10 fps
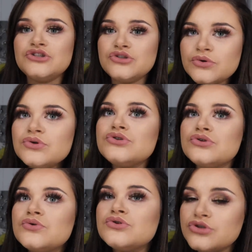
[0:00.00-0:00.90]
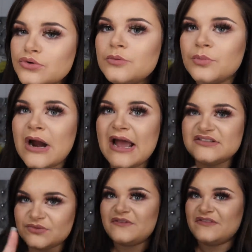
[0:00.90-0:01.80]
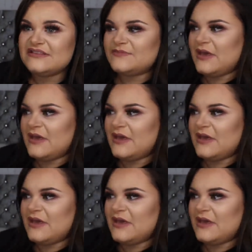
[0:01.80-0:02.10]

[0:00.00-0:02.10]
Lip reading: So, so, so impressed with this